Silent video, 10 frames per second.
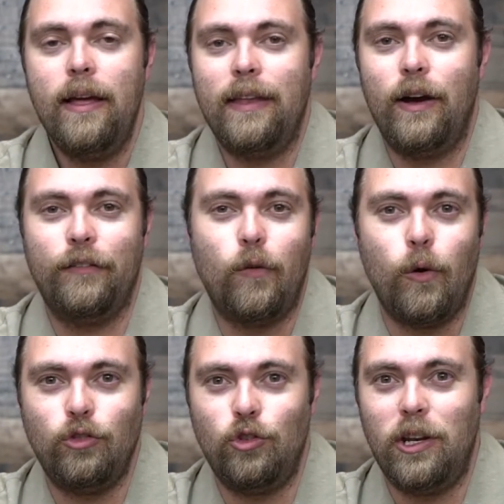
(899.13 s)
Now, of
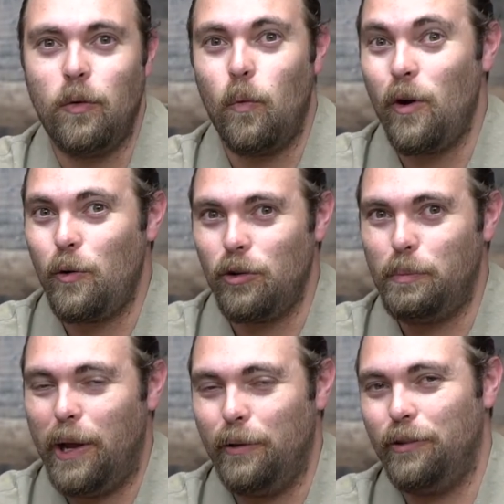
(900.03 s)
course, you need to work with
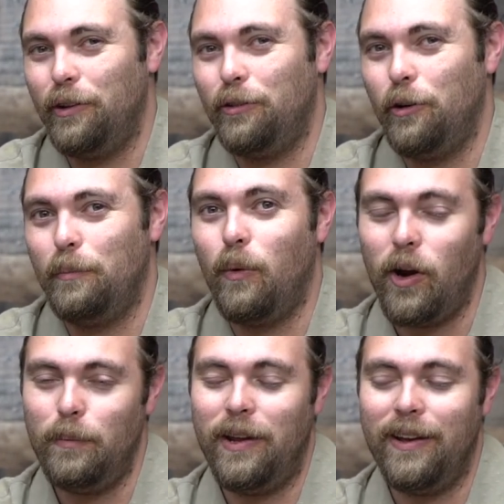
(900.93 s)
players at a certain
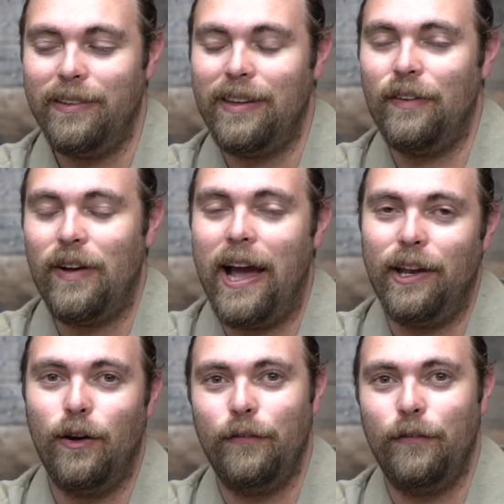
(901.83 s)
point because if I know,